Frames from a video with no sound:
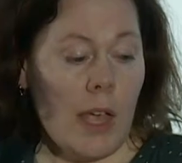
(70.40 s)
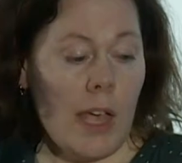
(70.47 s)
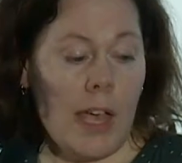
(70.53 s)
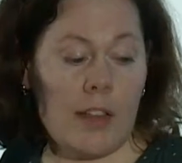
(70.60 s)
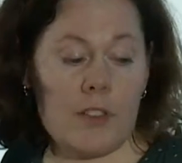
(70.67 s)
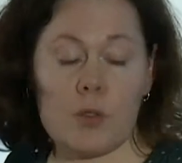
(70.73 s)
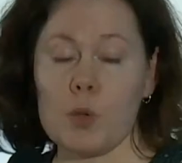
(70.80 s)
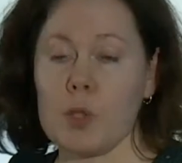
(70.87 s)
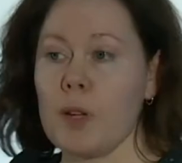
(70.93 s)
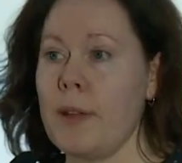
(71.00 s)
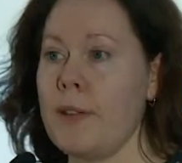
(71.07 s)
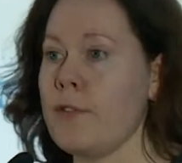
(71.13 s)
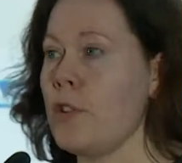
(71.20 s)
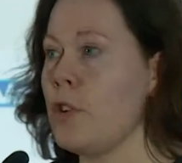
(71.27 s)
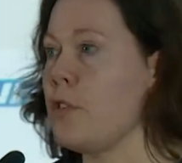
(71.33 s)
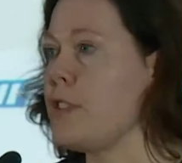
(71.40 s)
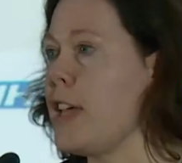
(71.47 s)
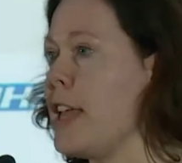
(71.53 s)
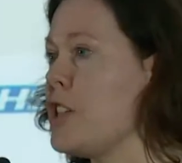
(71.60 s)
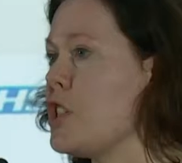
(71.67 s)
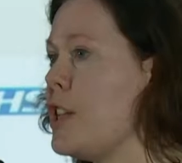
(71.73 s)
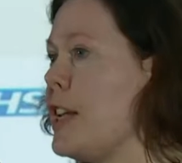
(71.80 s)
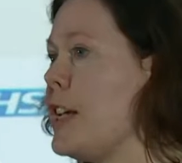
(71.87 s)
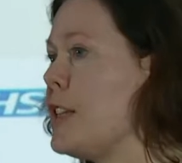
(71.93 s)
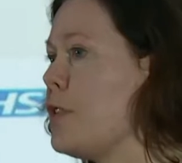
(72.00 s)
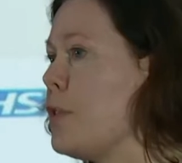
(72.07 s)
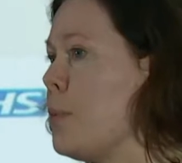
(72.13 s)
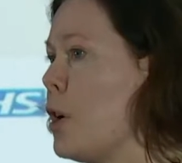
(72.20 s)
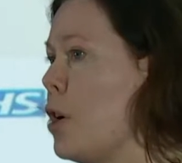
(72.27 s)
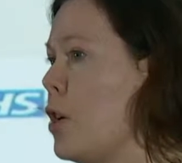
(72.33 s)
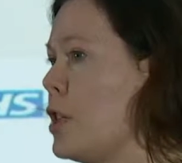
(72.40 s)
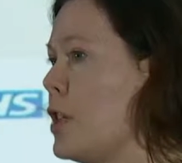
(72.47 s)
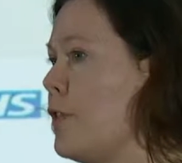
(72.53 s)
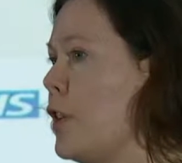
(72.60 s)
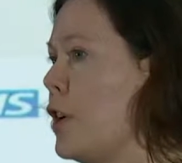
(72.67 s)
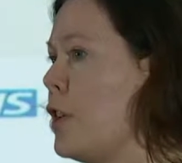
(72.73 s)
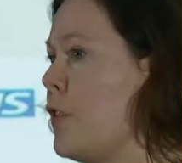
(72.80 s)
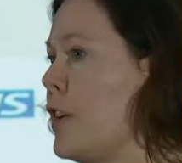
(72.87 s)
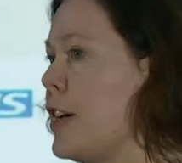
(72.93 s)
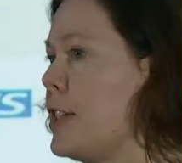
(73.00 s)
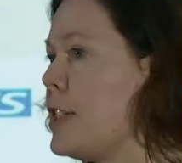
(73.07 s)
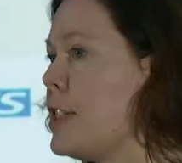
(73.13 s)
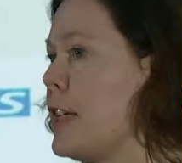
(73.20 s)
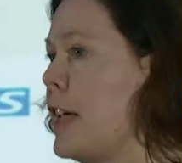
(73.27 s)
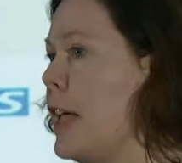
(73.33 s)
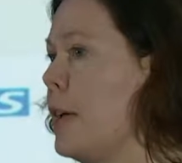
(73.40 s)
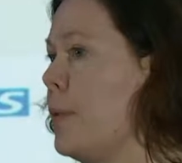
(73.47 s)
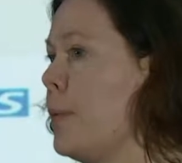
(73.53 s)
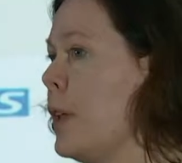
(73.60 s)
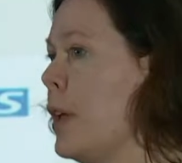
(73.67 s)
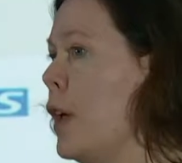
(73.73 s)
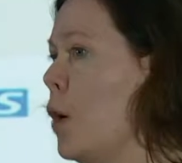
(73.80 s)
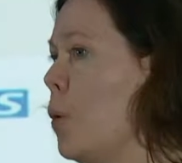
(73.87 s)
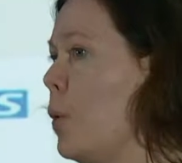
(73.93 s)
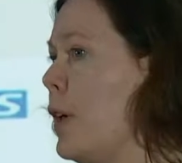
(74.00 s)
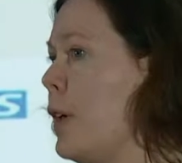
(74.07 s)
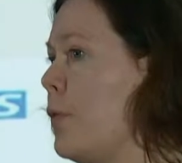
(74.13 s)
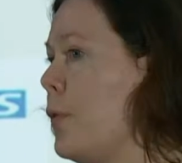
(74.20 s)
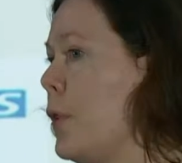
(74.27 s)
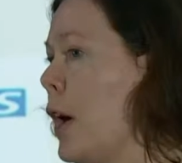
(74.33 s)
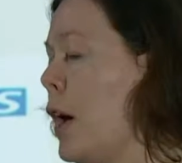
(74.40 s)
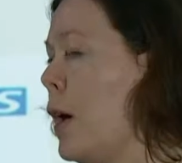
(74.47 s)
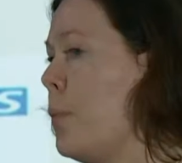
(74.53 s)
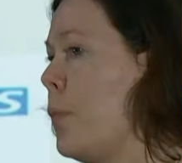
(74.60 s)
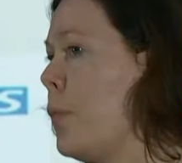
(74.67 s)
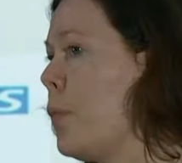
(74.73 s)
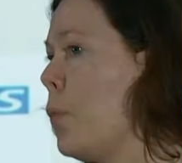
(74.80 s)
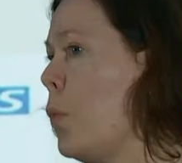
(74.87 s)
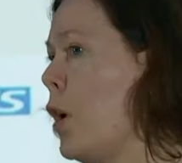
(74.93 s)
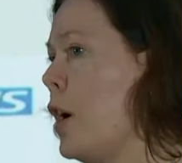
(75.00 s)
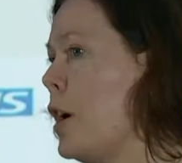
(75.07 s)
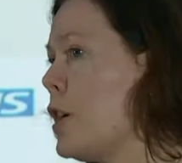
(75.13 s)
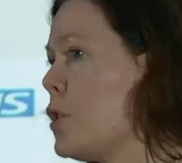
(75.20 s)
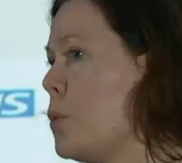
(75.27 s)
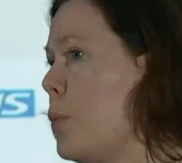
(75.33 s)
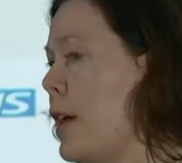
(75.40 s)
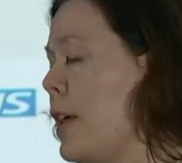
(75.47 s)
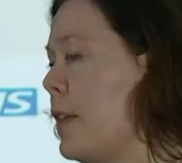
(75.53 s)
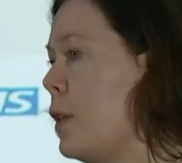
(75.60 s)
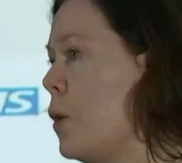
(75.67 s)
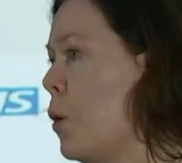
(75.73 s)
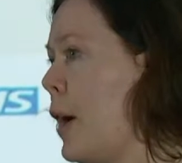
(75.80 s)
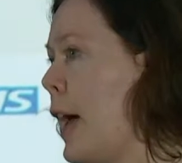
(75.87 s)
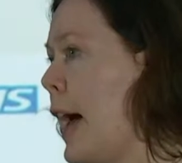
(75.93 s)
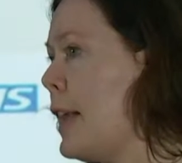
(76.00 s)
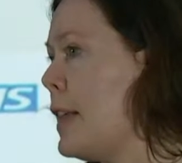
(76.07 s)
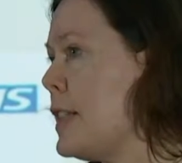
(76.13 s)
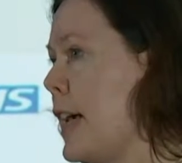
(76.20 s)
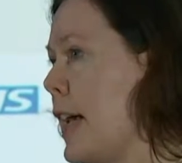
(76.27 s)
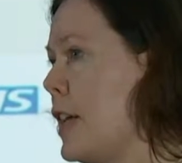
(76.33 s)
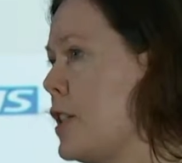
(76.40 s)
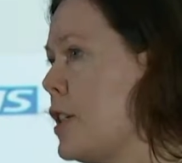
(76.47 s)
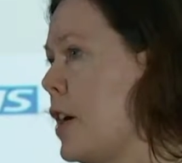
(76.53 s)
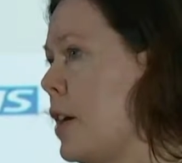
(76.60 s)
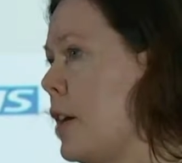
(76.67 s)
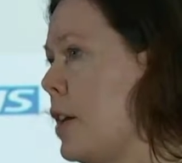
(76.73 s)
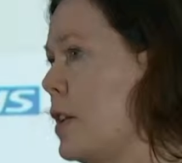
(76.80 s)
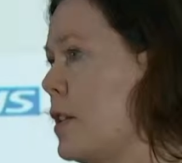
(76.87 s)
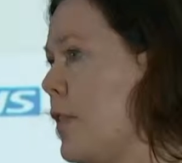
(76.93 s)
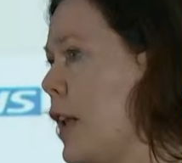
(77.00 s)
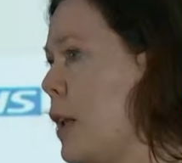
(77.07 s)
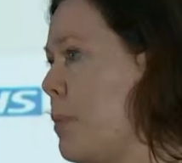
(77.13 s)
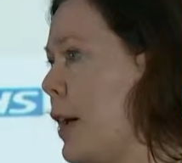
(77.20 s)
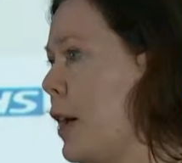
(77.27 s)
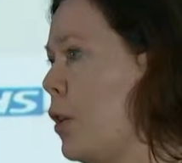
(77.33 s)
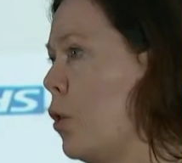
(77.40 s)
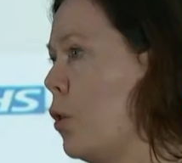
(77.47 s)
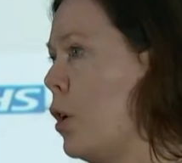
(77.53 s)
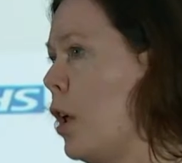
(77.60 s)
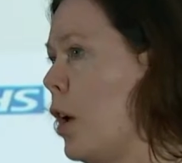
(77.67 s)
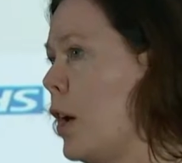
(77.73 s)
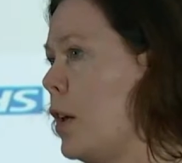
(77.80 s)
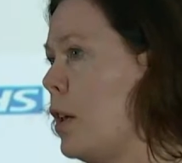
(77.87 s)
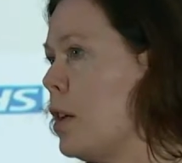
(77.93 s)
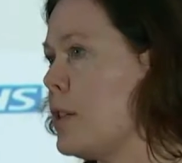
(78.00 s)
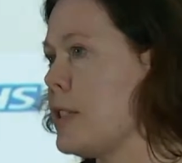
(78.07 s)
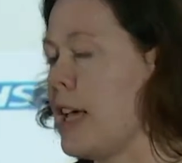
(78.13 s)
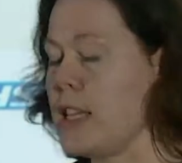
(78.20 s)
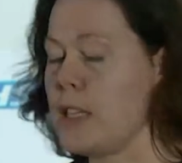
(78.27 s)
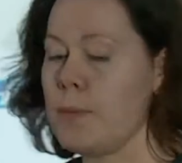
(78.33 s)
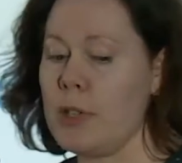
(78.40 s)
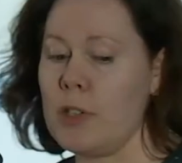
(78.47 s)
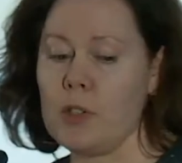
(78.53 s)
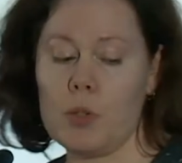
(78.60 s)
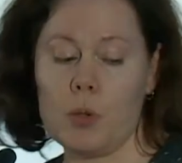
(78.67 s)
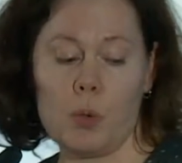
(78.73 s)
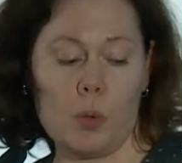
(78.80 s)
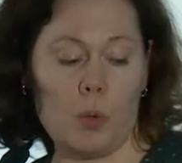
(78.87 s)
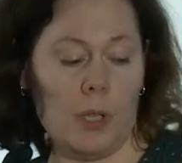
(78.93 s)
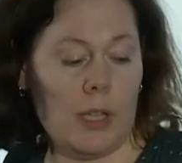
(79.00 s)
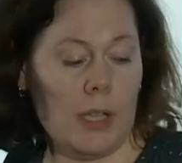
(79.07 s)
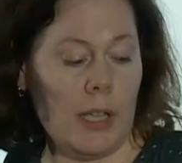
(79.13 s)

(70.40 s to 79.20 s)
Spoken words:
It's also involved engineers from Cardiff University. We've worked with Longhand Data in developing an online assessment tool,